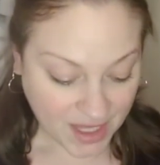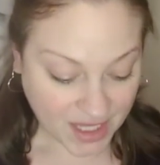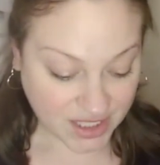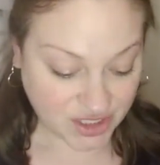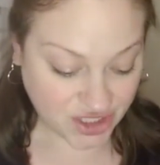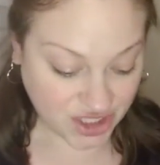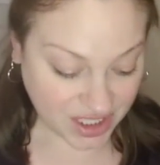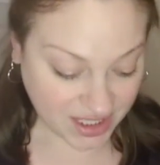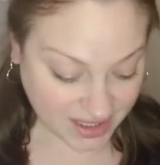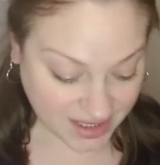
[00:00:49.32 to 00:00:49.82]
And
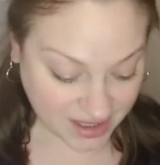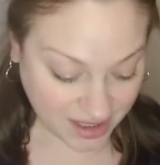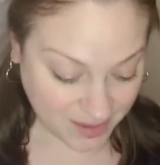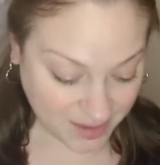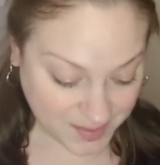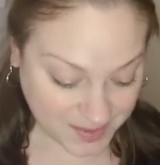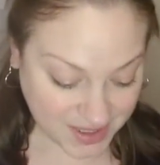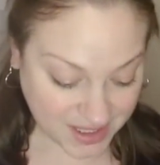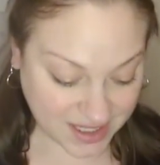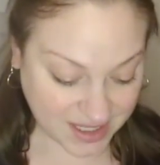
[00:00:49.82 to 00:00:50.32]
she
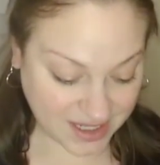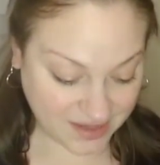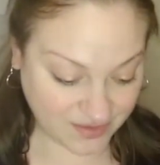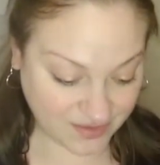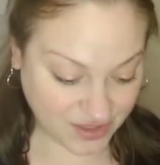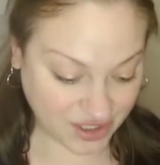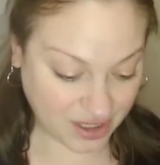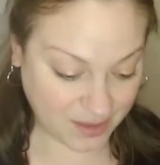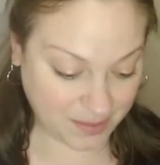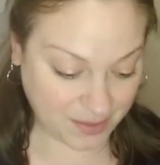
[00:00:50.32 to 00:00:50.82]
stops at a
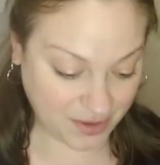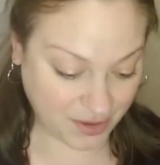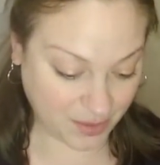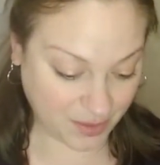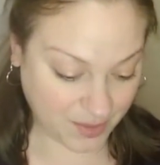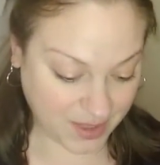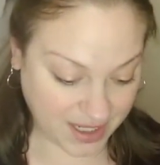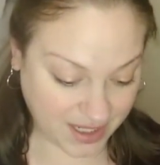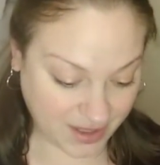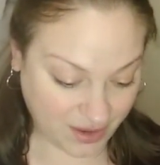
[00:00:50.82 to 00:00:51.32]
gift shop on the
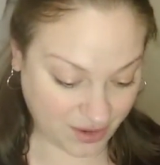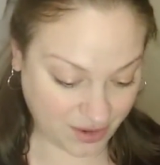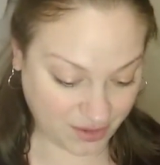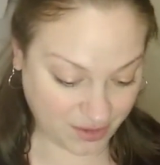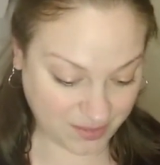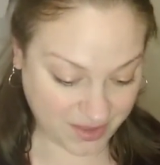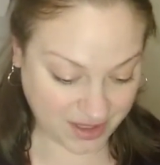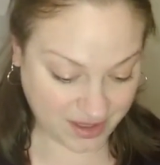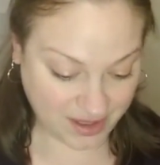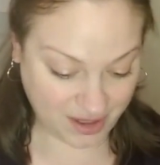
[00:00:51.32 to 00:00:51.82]
way
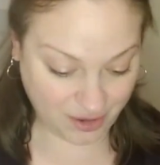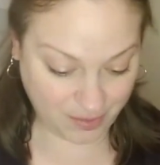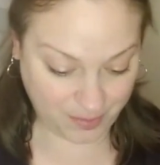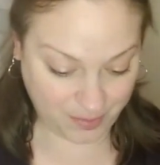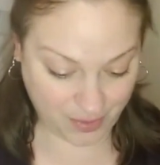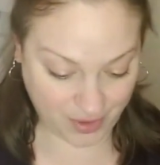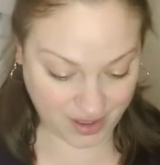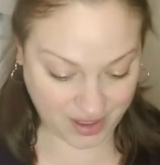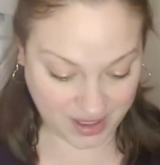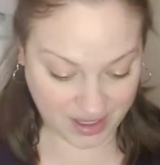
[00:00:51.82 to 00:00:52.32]
home at the
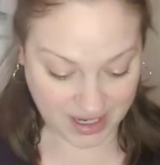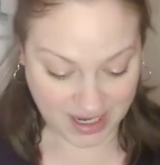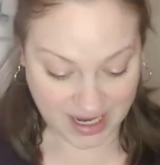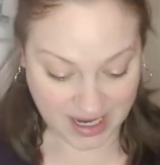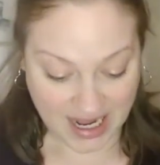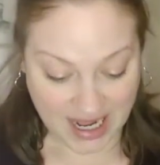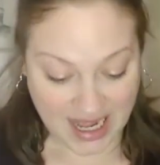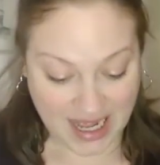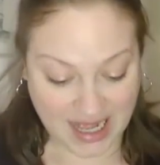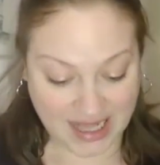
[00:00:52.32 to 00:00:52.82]
airport
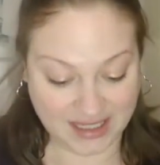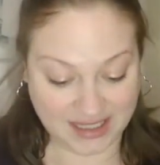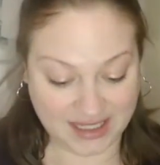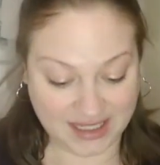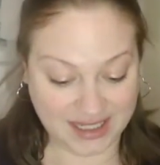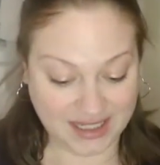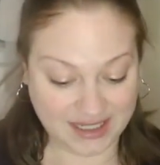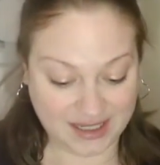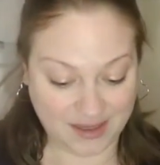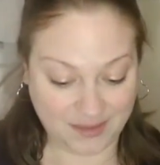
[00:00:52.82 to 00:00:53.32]
and
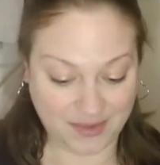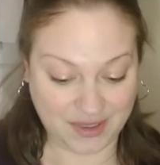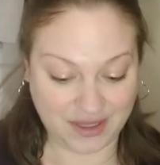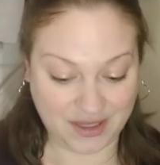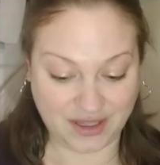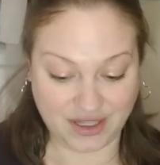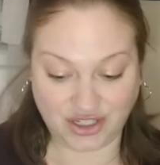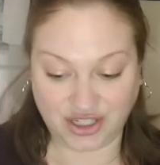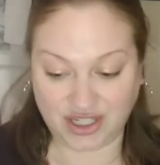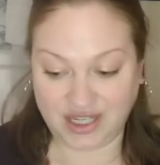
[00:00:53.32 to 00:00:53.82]
sees
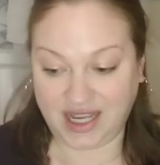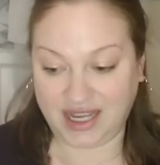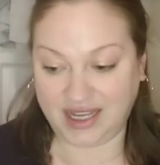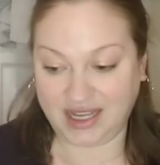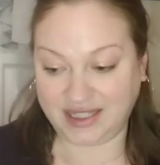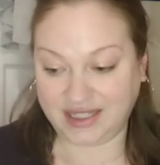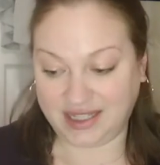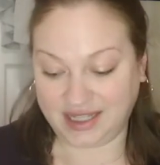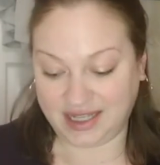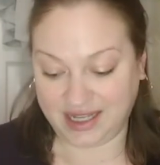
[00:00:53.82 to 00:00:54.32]
something that she
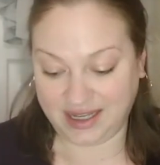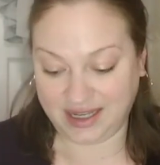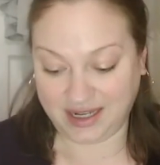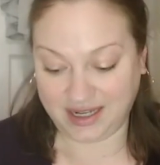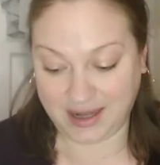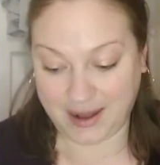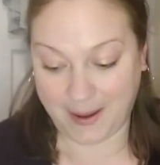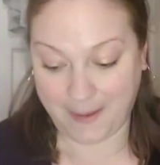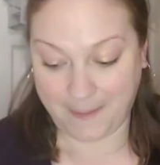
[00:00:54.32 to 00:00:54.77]
has to get